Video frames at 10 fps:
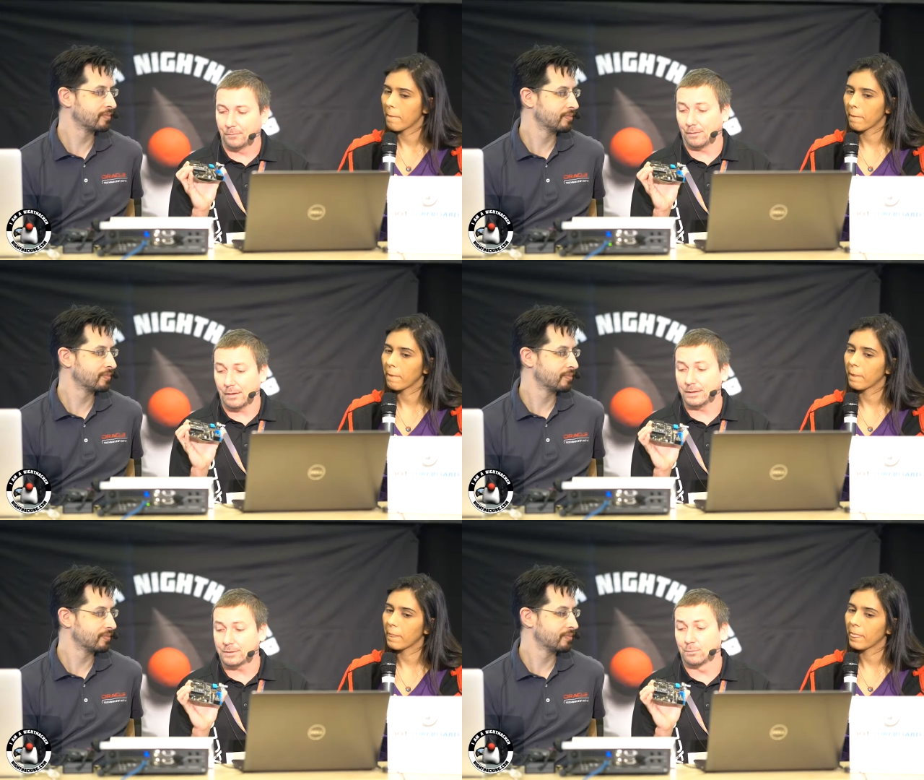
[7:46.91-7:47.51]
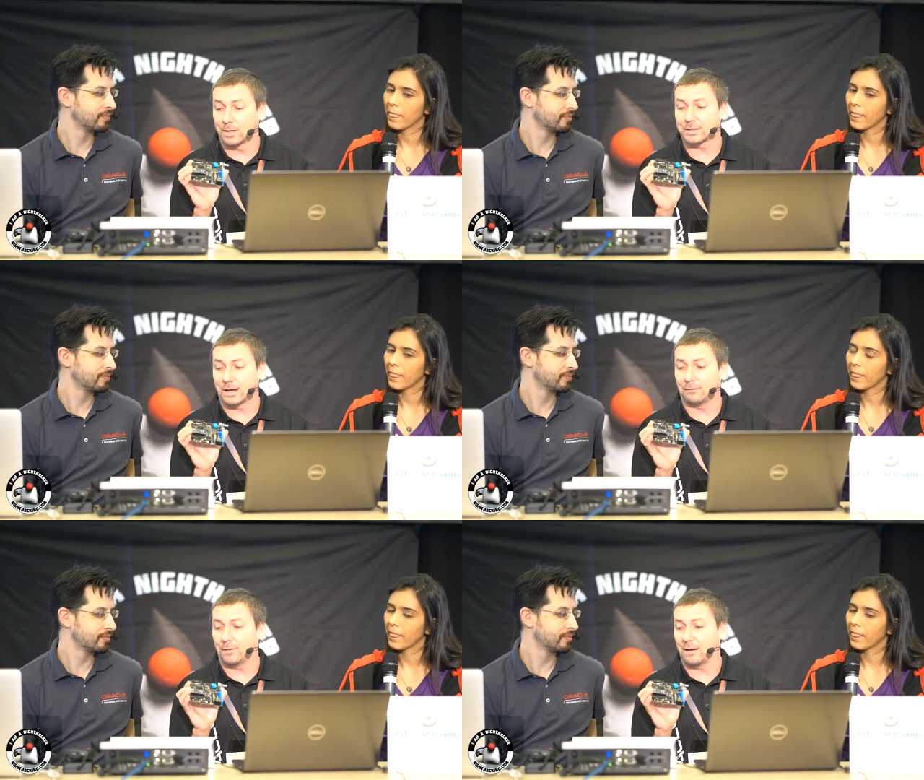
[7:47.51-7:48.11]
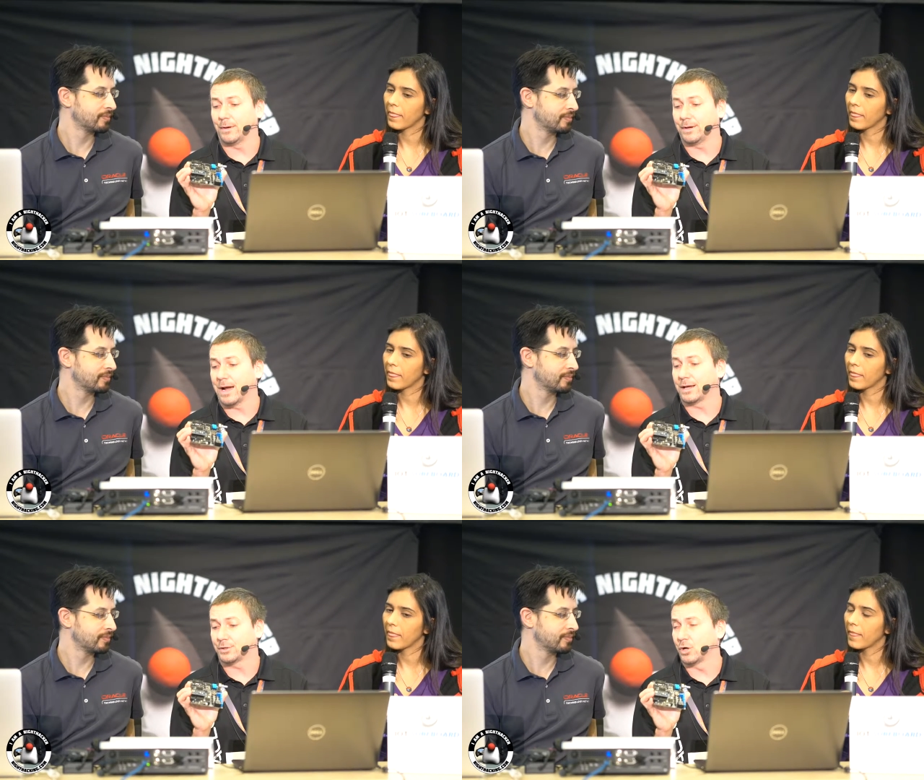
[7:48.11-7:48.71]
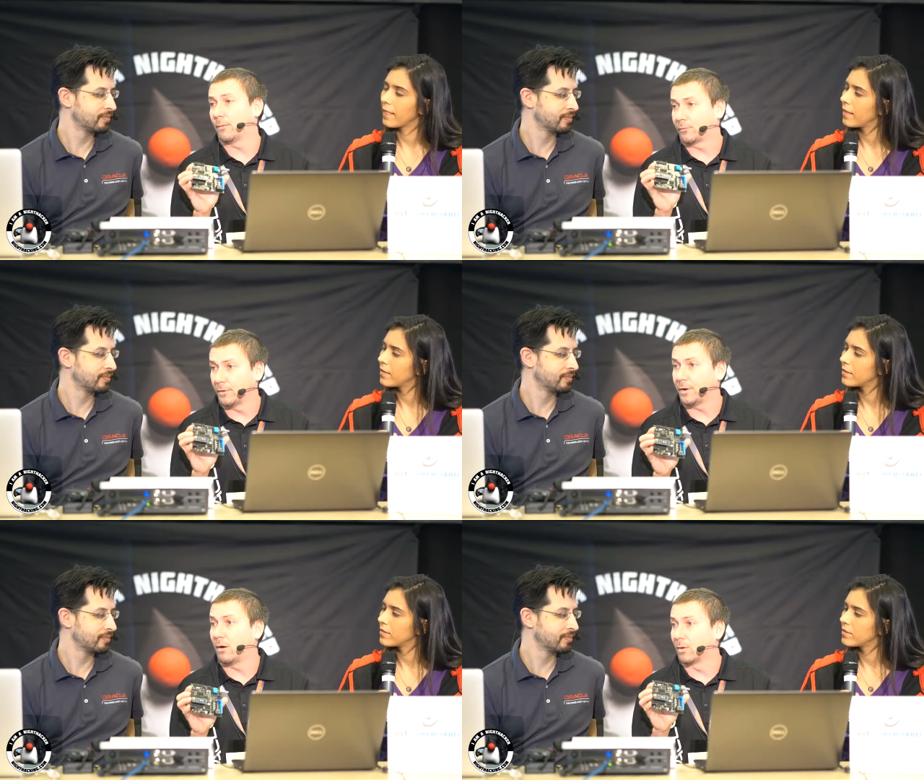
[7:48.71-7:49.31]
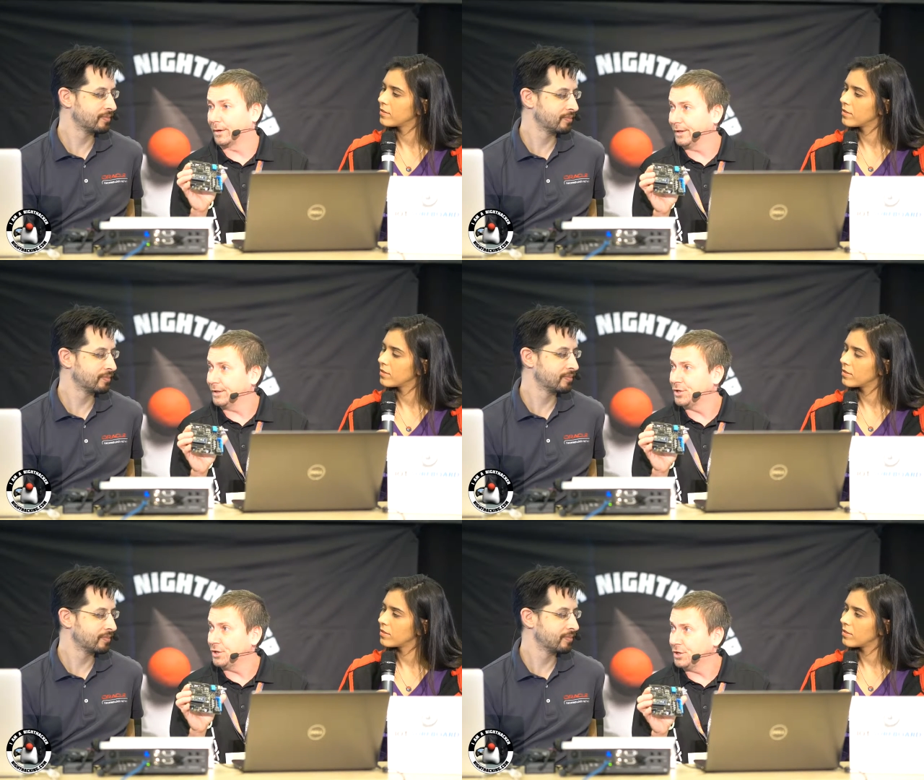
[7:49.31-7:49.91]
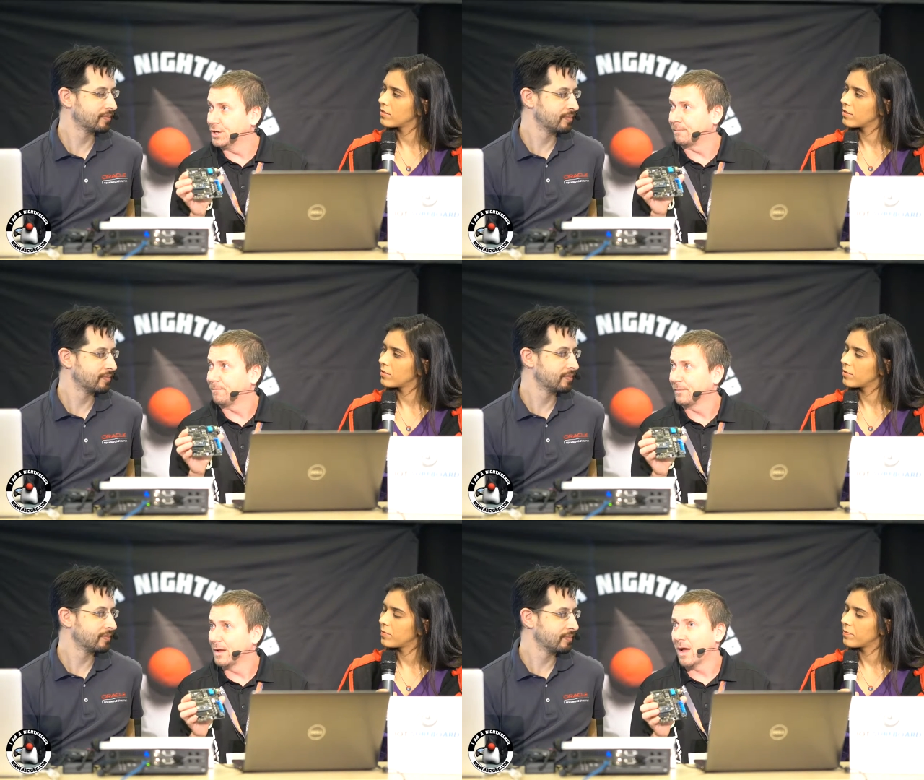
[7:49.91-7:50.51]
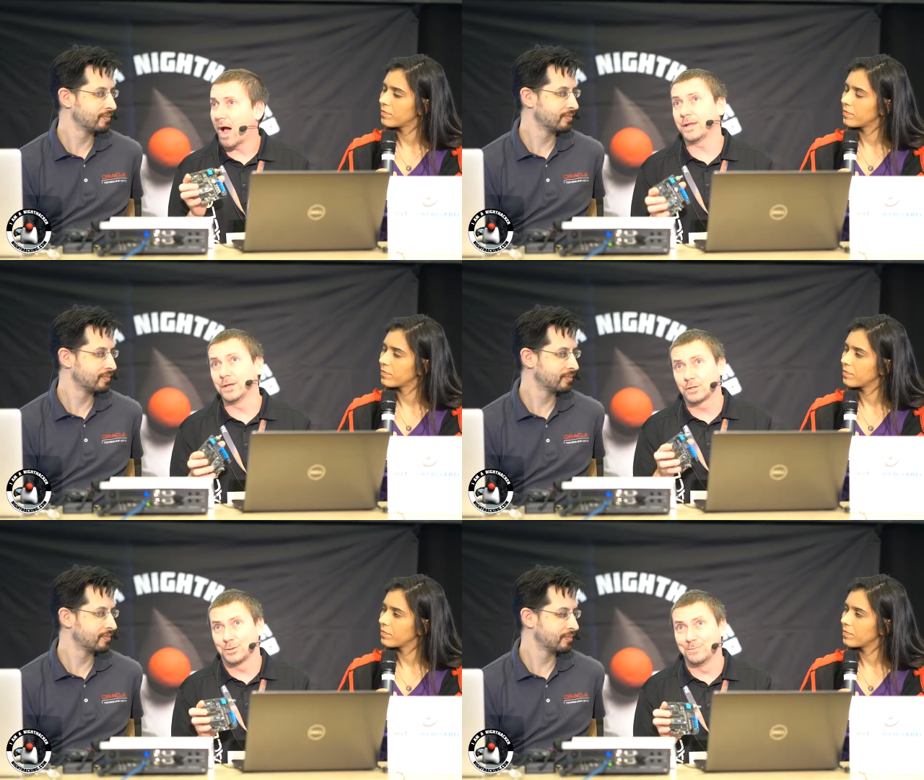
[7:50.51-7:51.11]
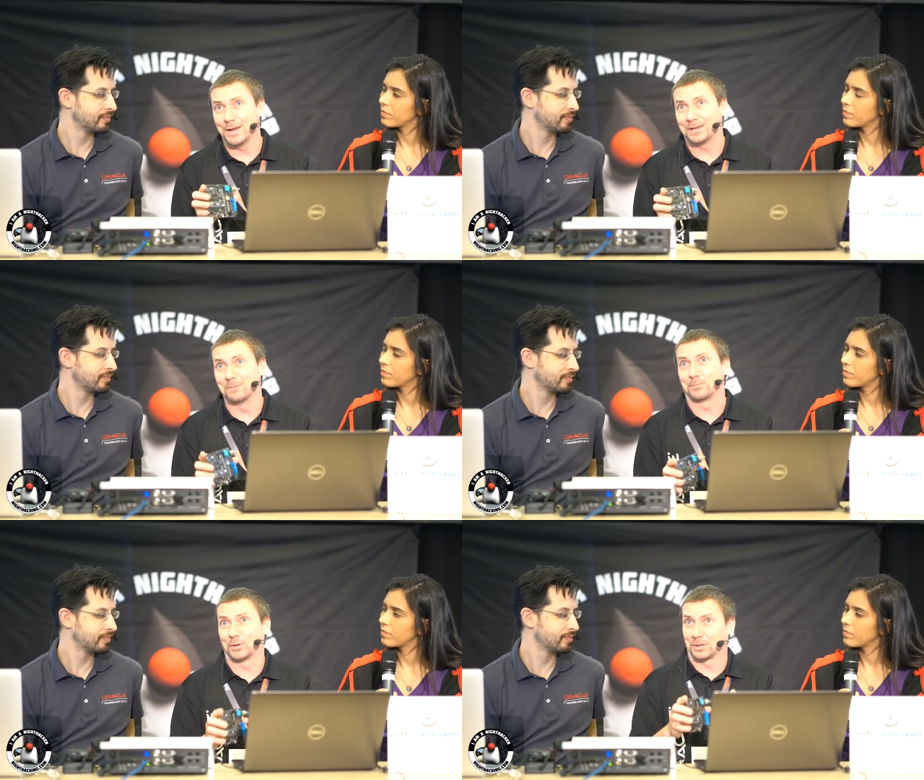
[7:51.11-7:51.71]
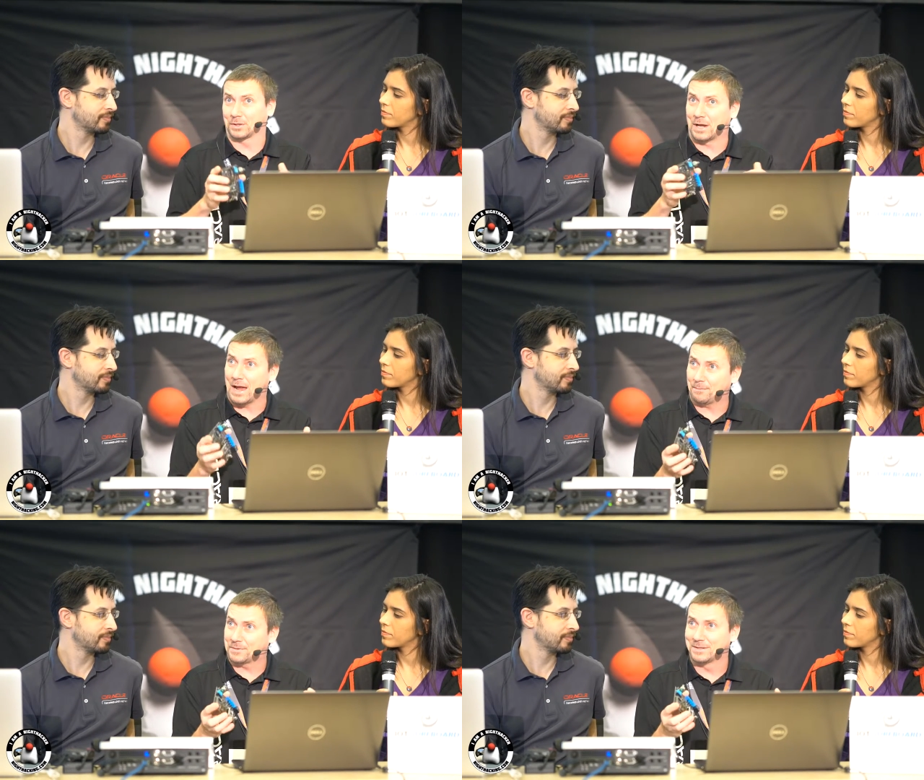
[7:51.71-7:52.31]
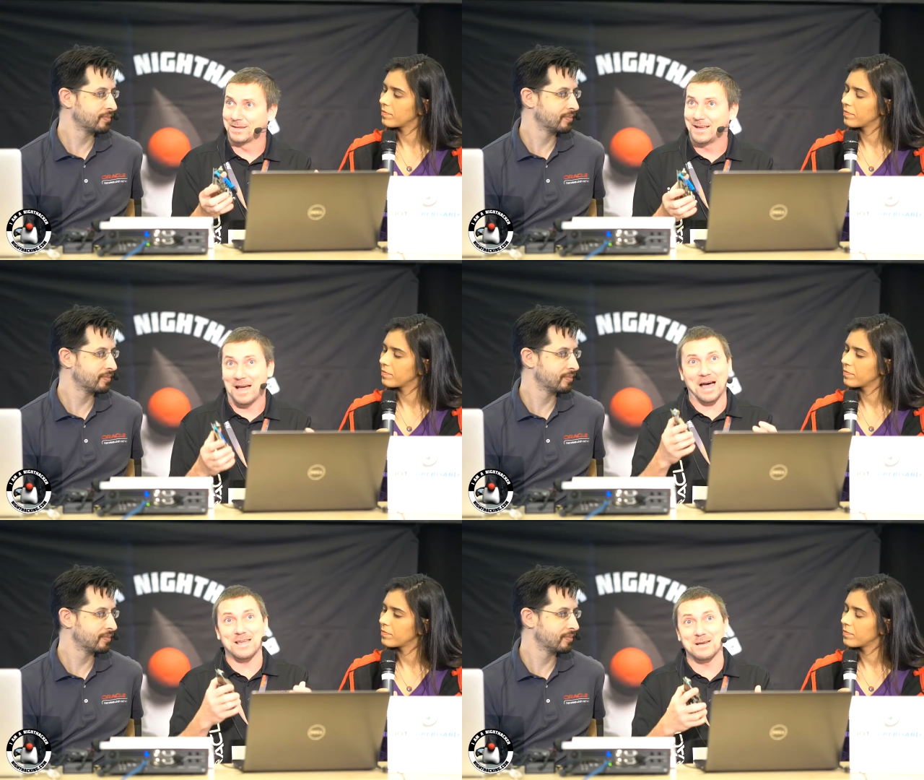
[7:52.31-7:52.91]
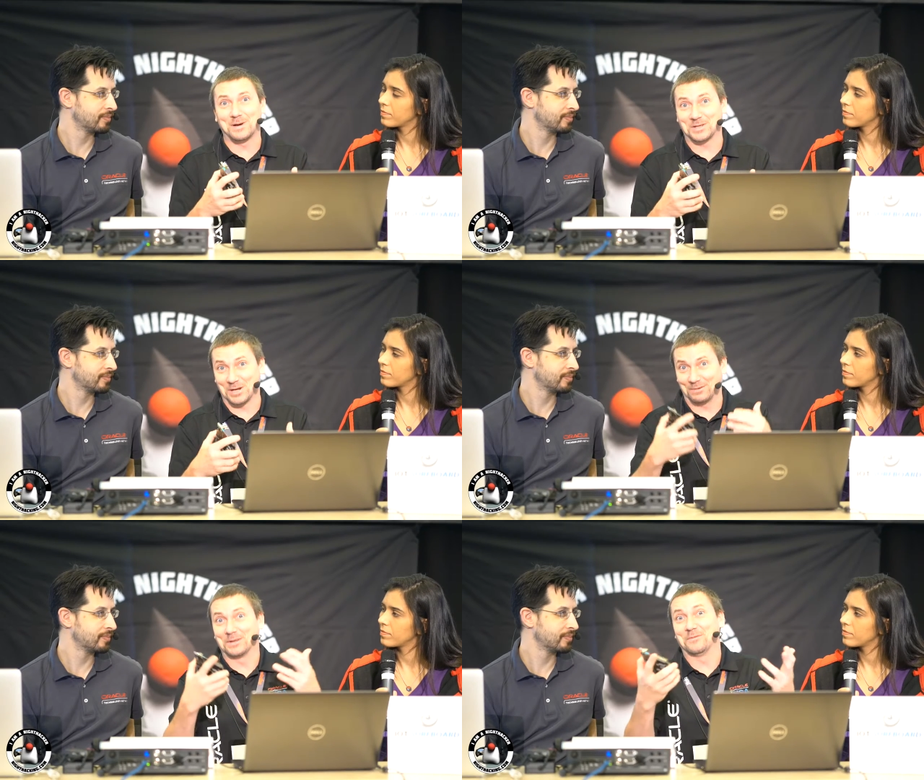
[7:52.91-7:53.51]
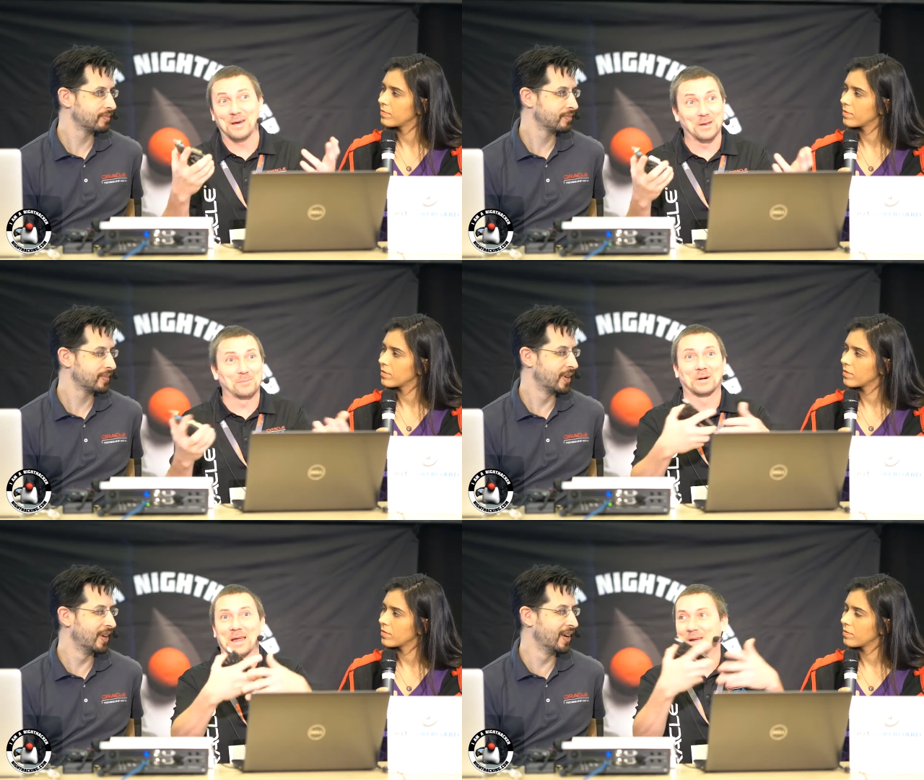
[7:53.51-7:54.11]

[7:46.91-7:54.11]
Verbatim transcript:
Speaker 1: it was a very nice job from our engineer. I used to make the prototypes. I am a Java developer like